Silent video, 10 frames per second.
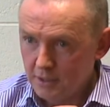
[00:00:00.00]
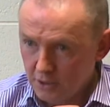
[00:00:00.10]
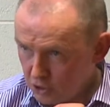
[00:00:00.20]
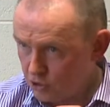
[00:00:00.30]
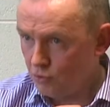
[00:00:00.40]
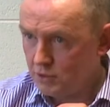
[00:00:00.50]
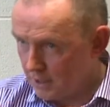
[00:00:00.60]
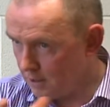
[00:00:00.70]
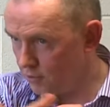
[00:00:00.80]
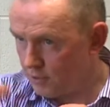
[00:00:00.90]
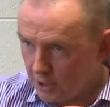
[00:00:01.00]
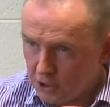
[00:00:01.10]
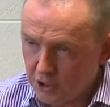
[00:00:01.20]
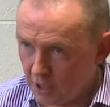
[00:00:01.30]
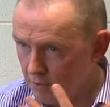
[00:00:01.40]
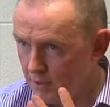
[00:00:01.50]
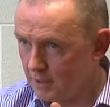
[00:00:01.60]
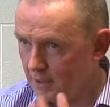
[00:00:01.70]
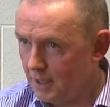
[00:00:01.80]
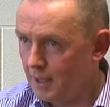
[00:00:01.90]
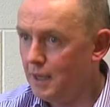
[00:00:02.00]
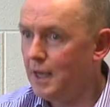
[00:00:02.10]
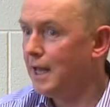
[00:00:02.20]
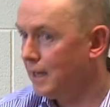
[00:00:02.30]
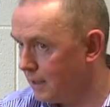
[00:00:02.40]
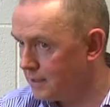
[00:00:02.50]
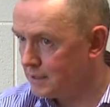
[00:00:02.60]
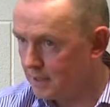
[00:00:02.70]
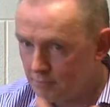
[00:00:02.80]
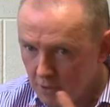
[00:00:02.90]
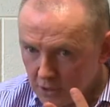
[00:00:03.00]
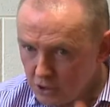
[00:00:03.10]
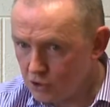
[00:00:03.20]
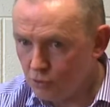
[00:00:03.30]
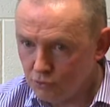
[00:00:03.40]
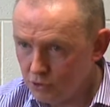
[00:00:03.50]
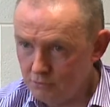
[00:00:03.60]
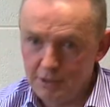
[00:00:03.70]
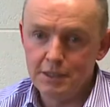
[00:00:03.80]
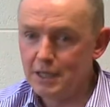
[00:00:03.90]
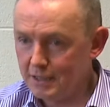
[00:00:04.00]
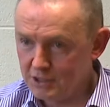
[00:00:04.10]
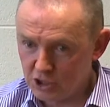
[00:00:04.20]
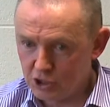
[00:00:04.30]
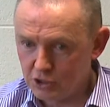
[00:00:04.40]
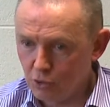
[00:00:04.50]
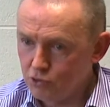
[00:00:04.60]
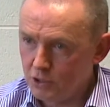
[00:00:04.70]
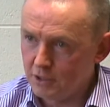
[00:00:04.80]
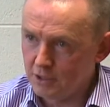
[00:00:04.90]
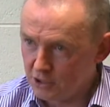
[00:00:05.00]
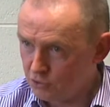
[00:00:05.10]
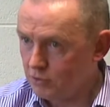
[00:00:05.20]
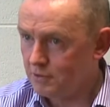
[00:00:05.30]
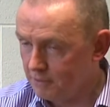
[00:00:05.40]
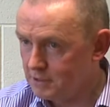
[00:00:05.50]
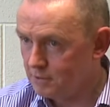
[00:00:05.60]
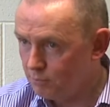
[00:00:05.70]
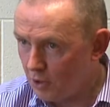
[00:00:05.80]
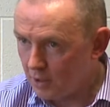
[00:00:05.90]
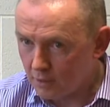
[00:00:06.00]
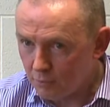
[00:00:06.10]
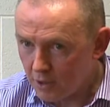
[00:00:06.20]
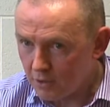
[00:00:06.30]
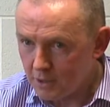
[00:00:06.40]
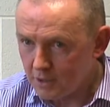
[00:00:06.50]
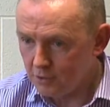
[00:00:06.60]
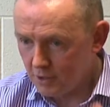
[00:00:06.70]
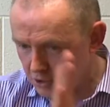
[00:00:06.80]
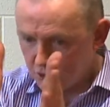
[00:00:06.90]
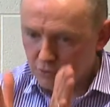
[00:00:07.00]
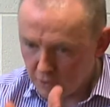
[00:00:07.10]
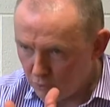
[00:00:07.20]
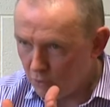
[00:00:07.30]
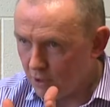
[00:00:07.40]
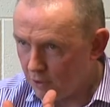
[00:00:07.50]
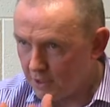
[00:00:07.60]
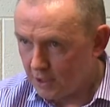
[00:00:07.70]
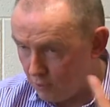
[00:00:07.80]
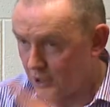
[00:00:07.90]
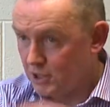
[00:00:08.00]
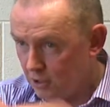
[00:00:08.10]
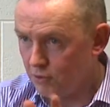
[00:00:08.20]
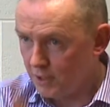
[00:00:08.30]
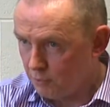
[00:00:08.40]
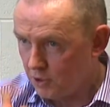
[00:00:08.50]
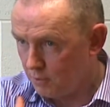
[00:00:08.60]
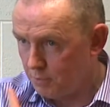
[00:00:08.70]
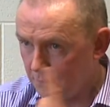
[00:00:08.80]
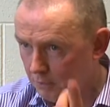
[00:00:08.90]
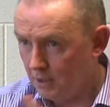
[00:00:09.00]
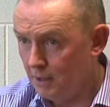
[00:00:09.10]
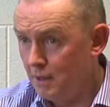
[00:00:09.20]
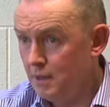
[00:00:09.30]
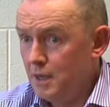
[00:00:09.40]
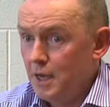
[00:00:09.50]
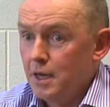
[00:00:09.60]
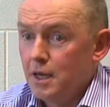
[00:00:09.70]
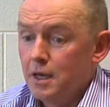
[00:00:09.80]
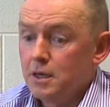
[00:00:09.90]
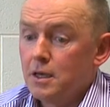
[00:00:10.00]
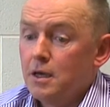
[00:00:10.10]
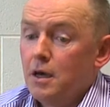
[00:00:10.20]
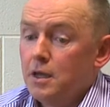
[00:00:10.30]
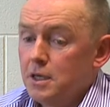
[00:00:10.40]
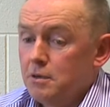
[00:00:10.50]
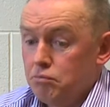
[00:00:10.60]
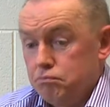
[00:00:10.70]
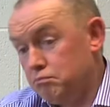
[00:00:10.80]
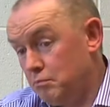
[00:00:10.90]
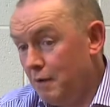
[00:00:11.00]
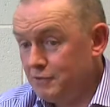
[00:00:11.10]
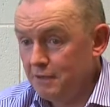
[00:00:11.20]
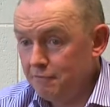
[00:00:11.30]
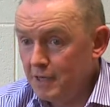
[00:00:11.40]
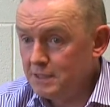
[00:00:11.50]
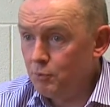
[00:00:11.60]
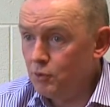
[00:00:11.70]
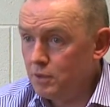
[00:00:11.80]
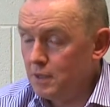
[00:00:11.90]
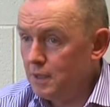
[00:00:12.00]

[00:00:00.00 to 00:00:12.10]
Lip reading: constructing learning, sharing, analyzing, so in that social constructivist model where you're not just doing your own learning, you're actually learning with other people. I think obviously Facebook